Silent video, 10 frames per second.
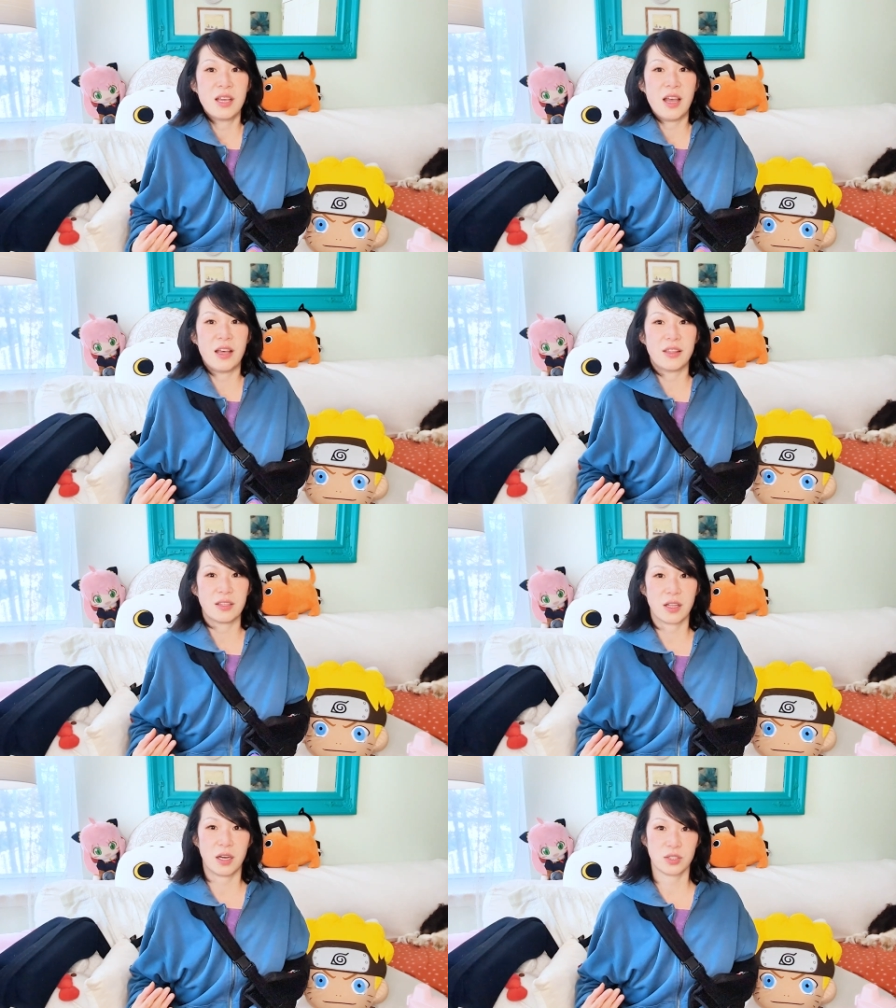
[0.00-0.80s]
and
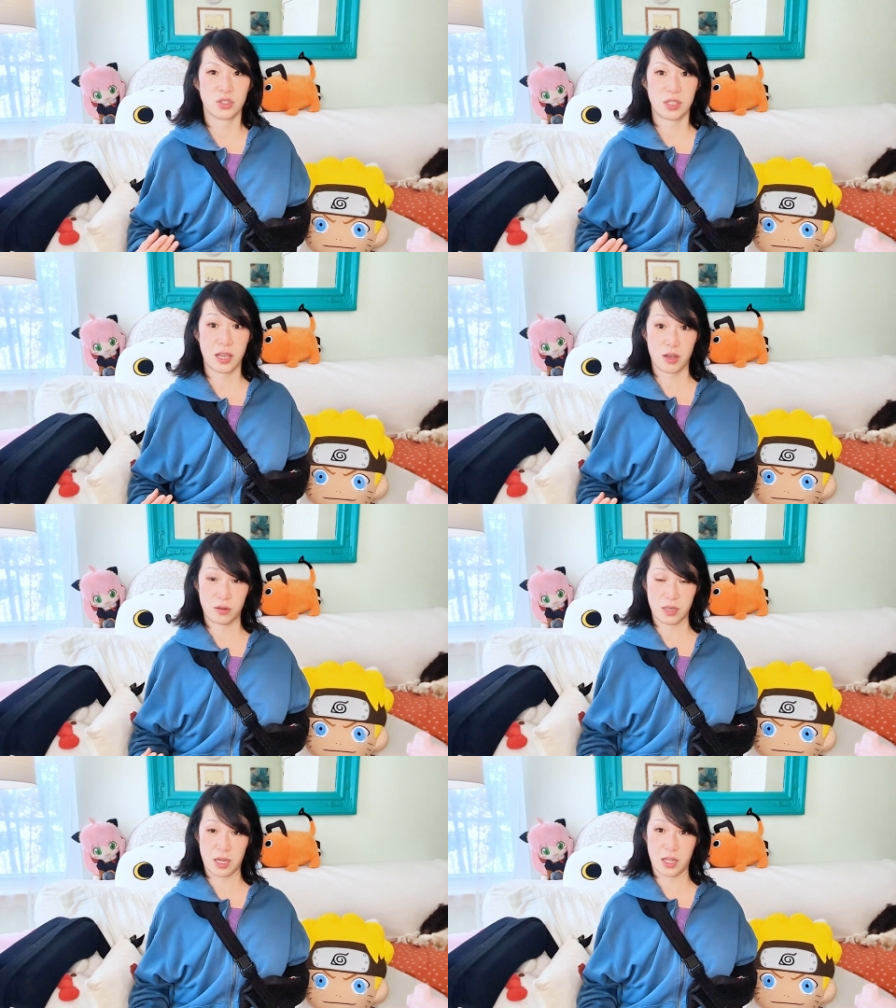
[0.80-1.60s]
then hunch
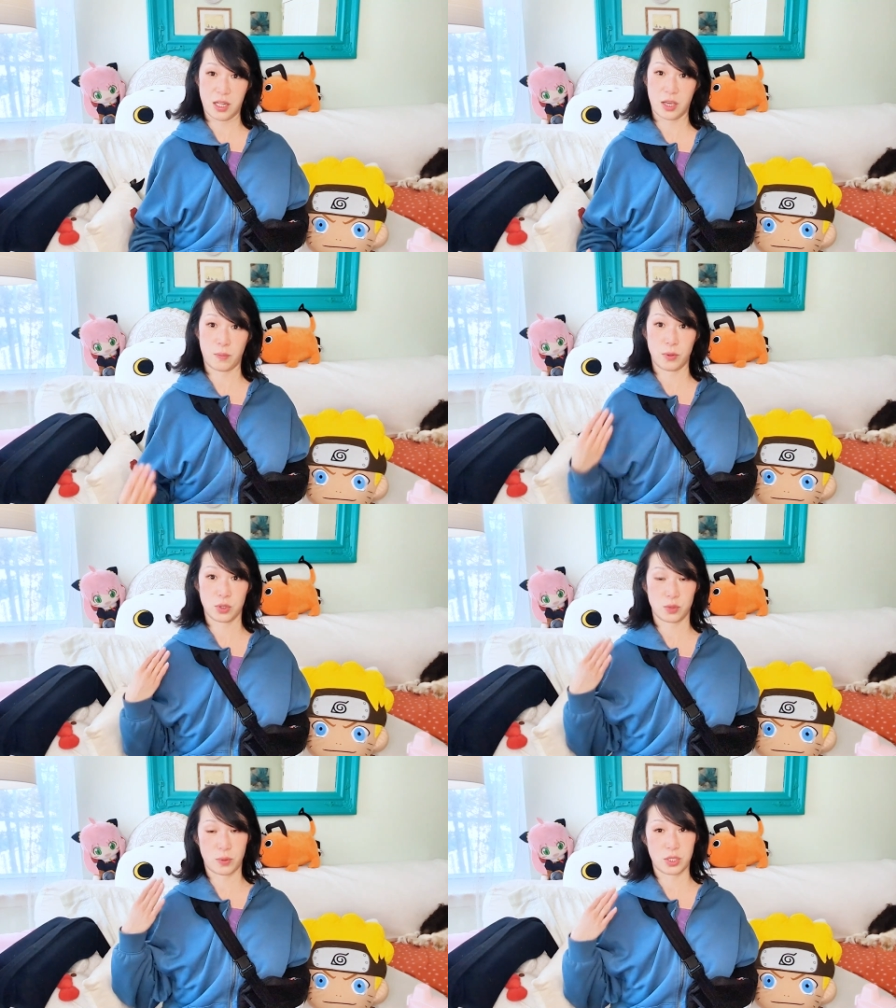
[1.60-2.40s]
down and like
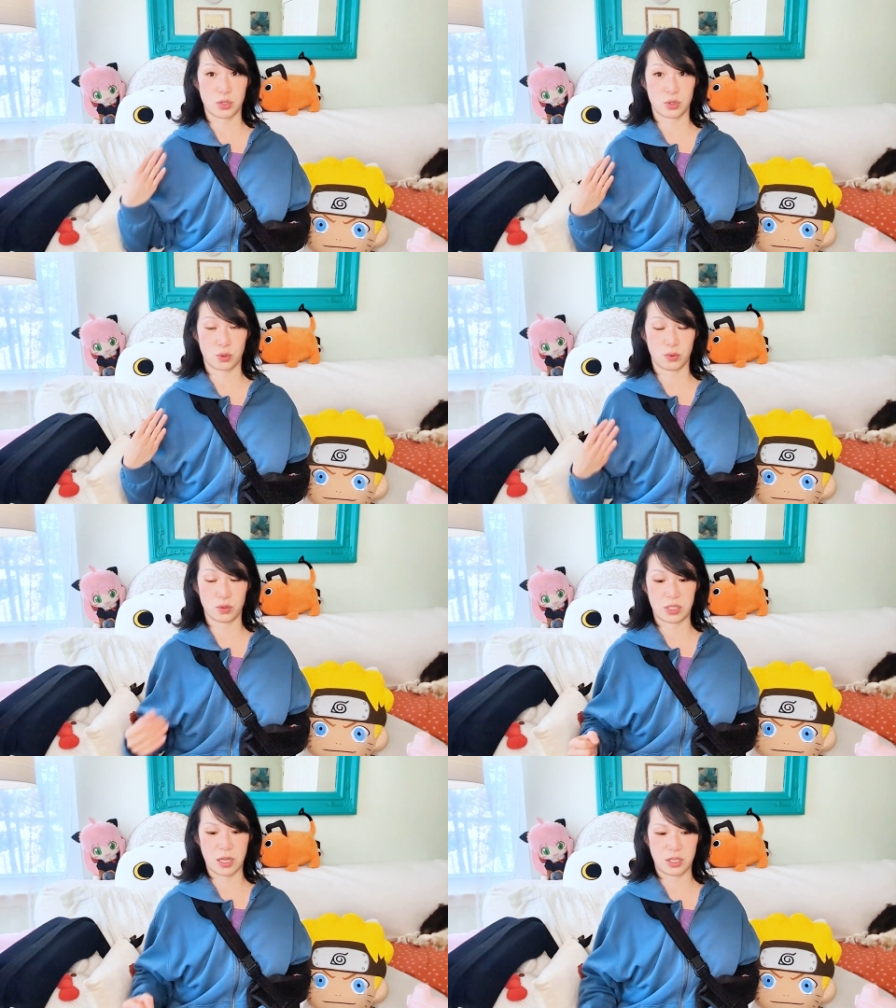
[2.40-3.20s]
press your
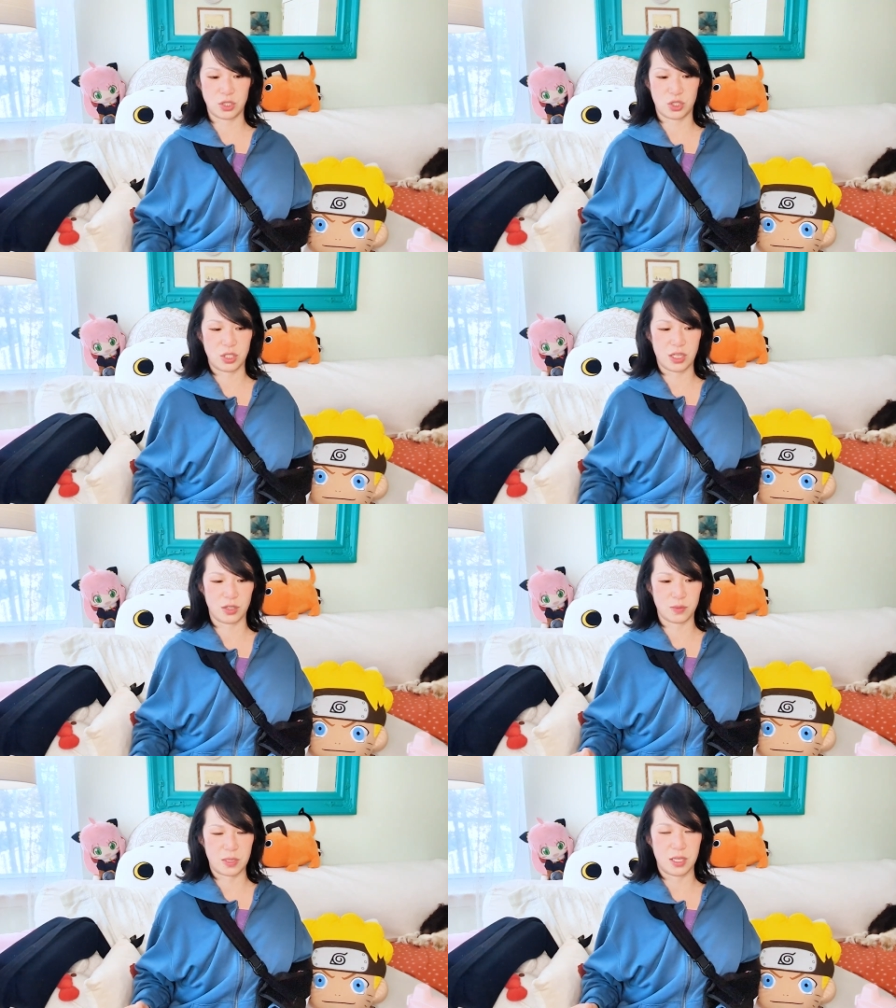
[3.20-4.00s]
shoulders down. And she
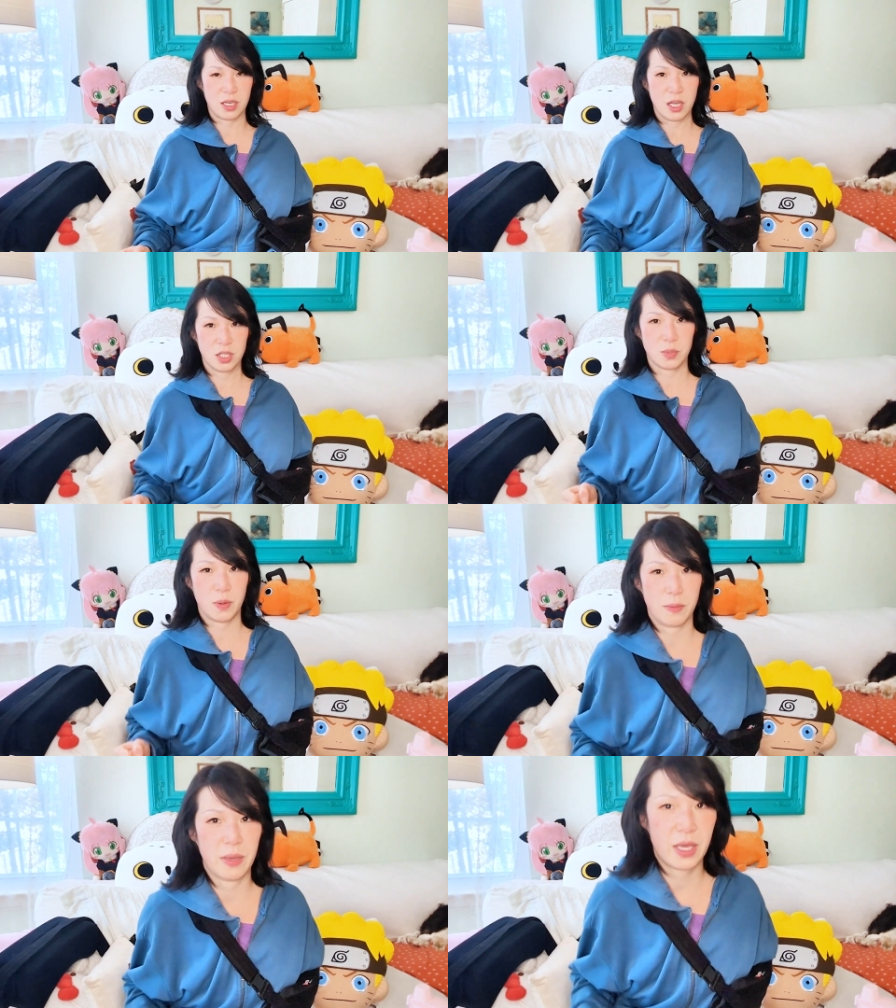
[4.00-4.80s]
tells me to
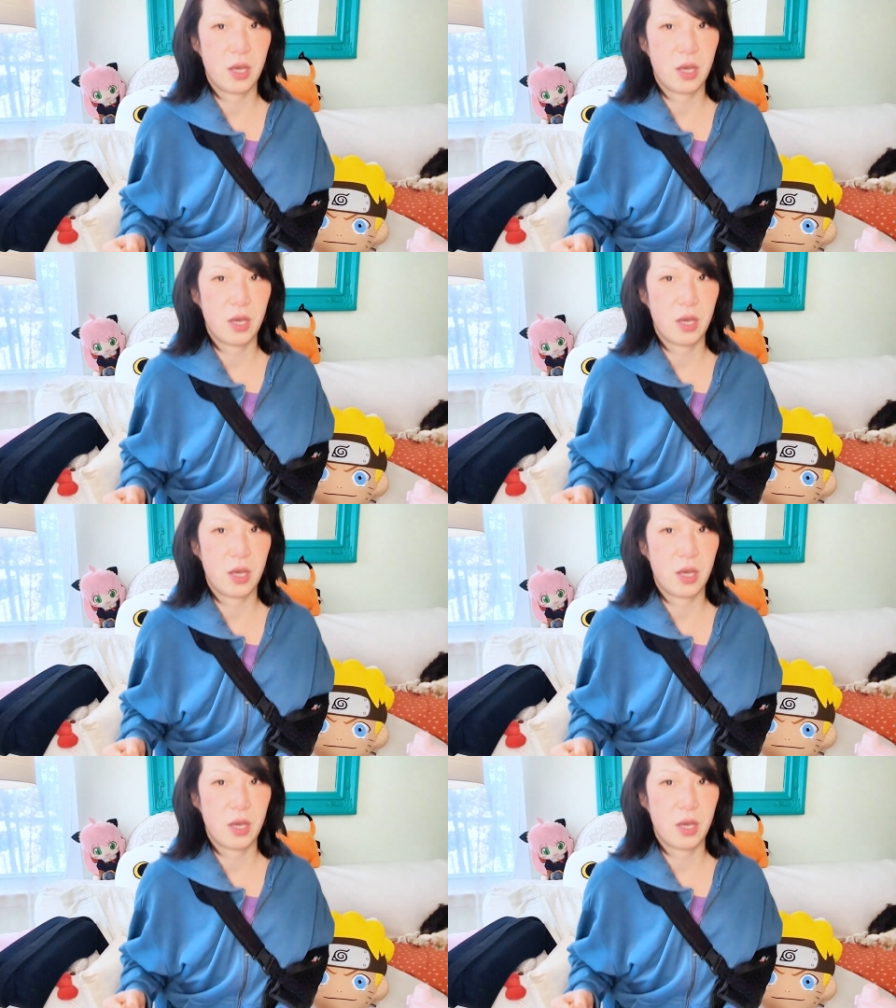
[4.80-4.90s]
put my